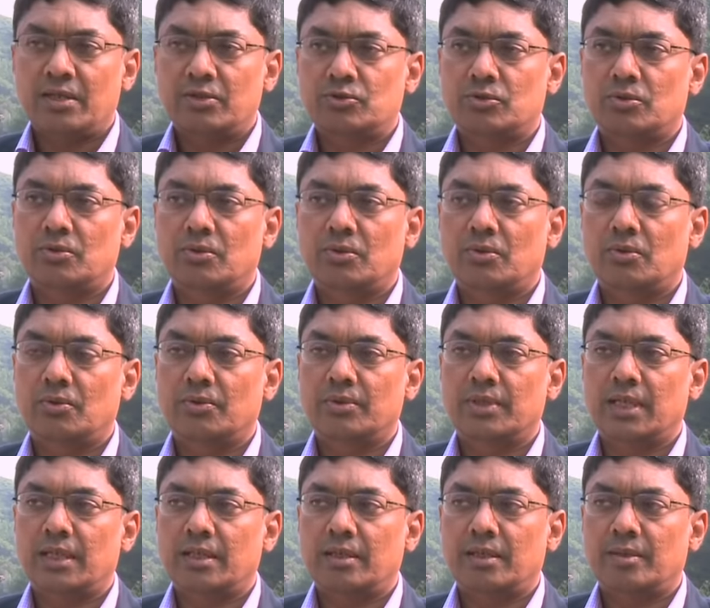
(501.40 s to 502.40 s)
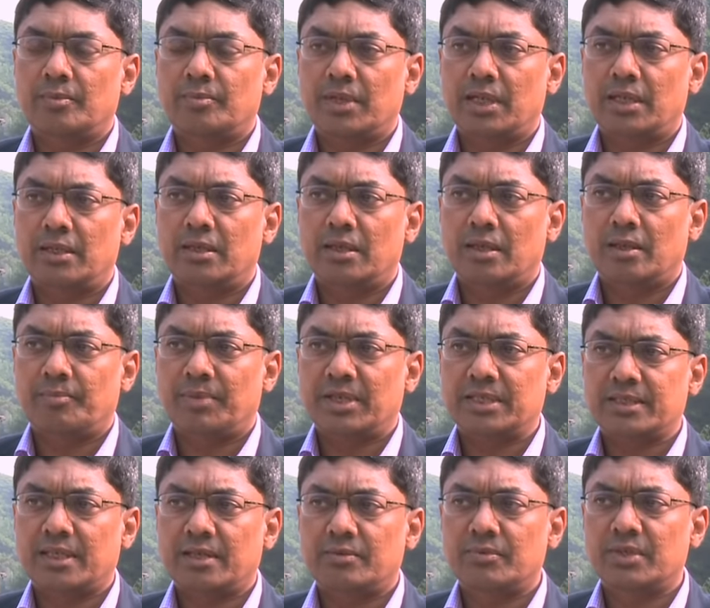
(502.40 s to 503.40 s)
So, uh, a, a
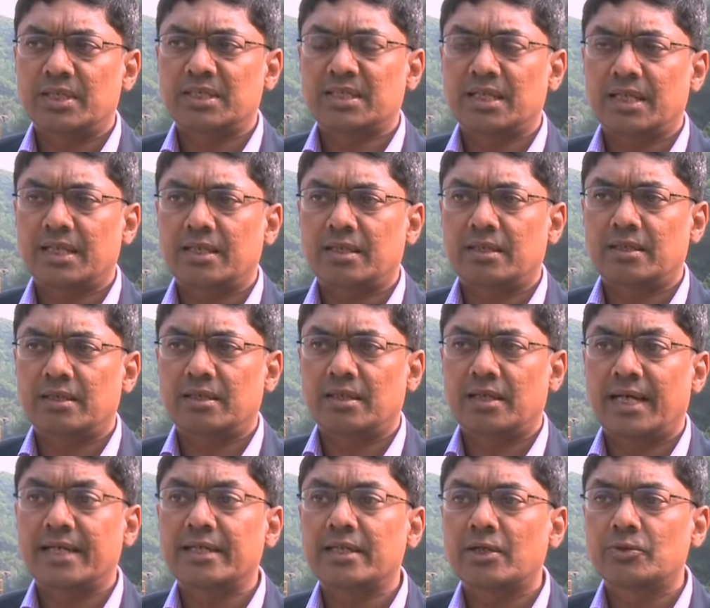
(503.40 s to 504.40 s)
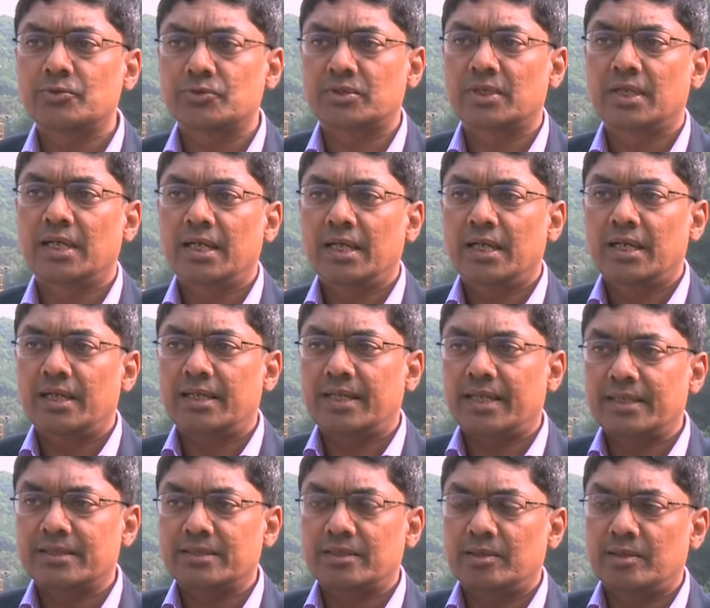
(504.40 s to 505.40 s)
pulsar works like a lighthouse. It
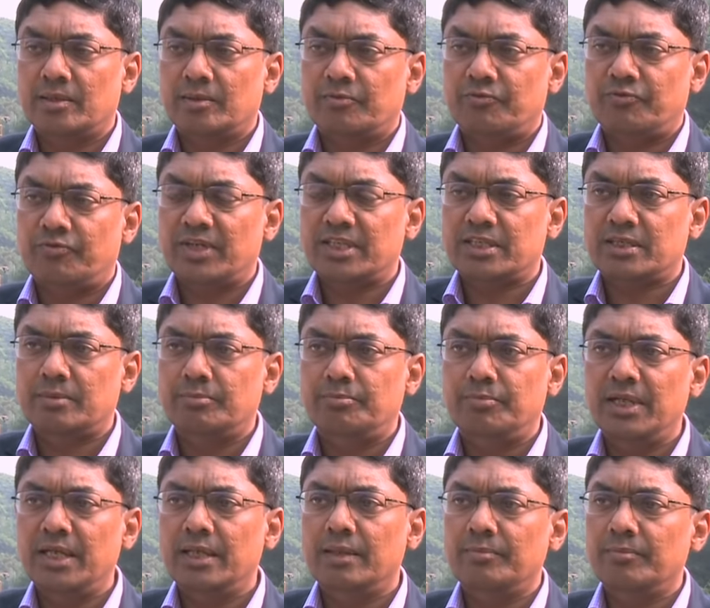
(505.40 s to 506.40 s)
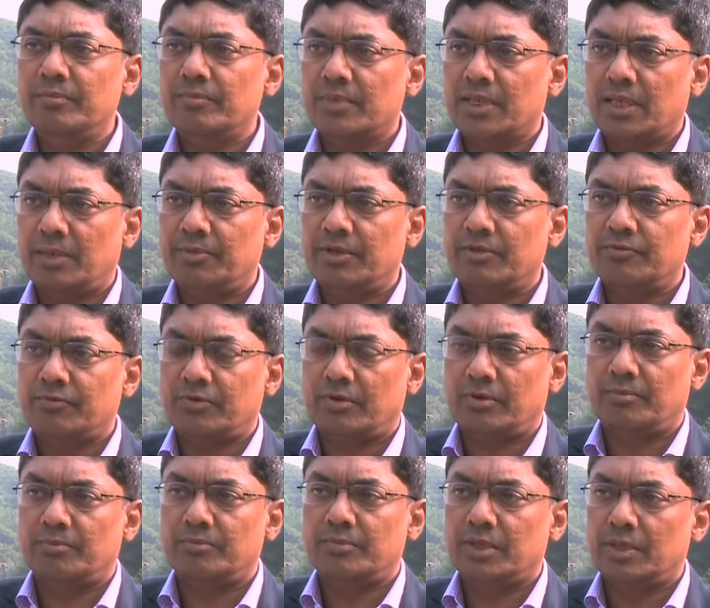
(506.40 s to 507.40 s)
has a fixed beam coming
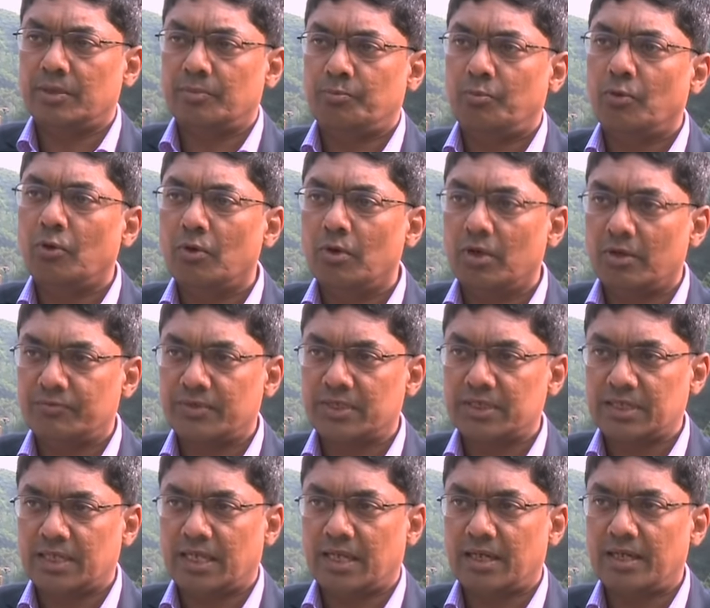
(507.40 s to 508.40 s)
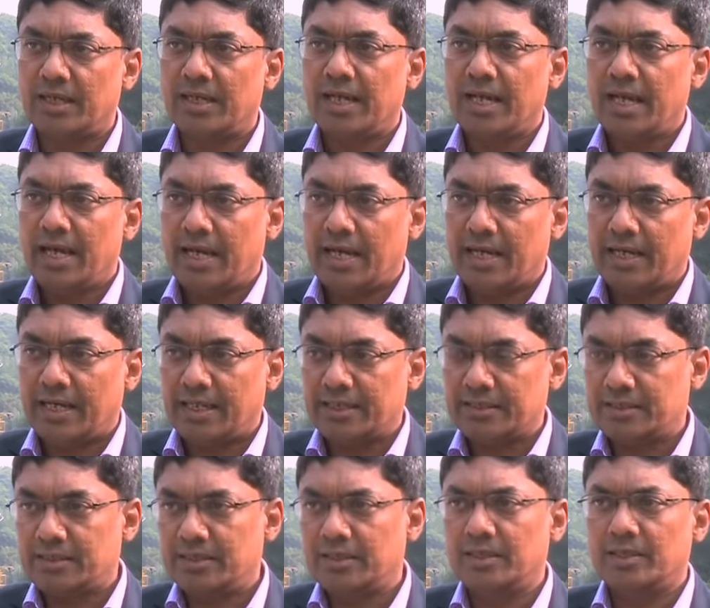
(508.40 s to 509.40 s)
from the pole of the star and
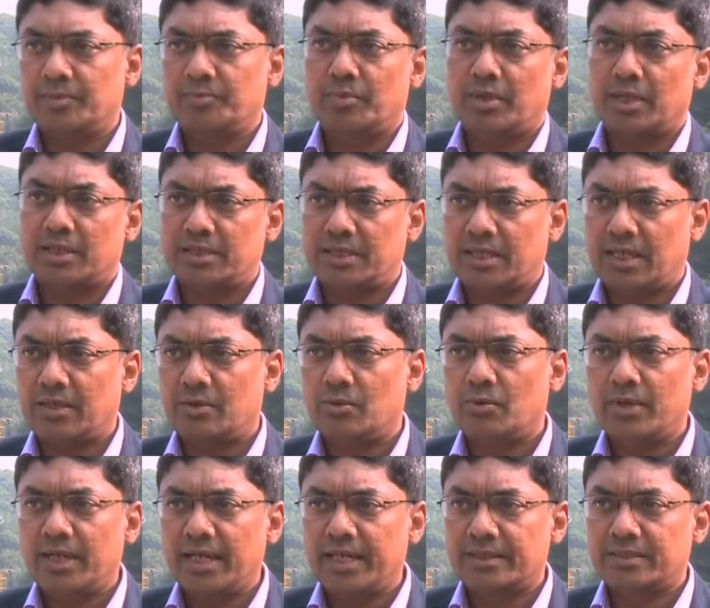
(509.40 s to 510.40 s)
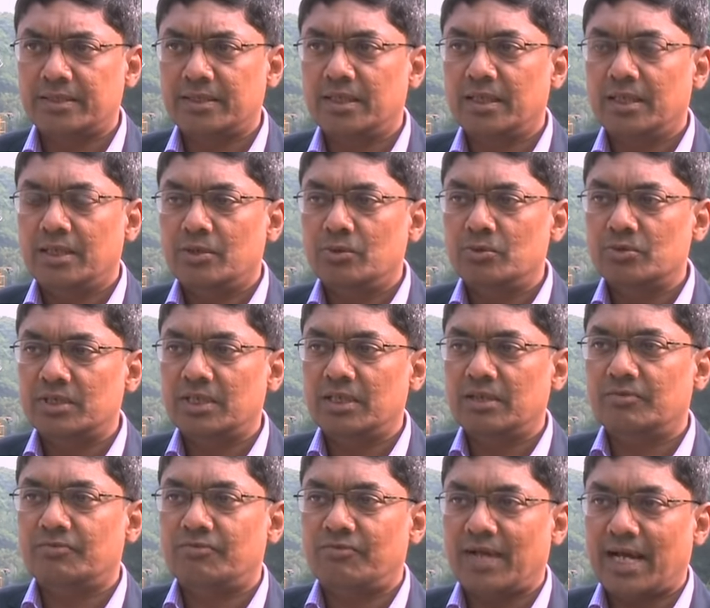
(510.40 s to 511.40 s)
as the uh, star rotates, you
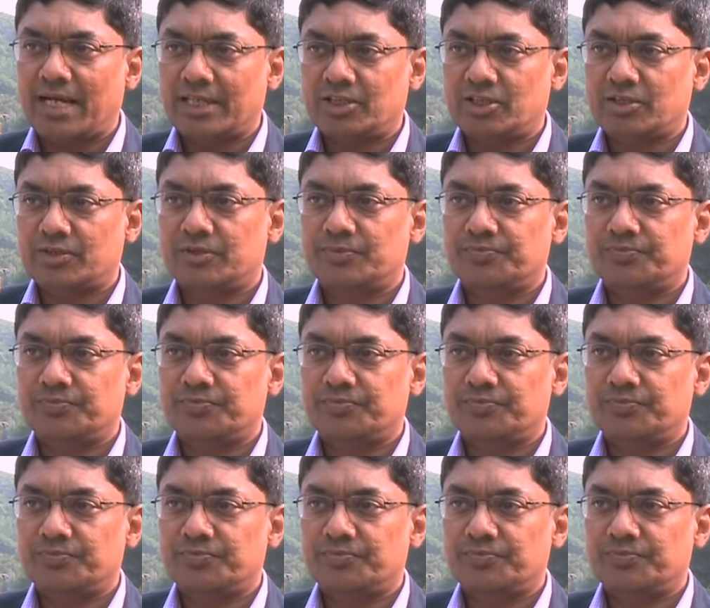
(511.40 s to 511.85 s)
see flash.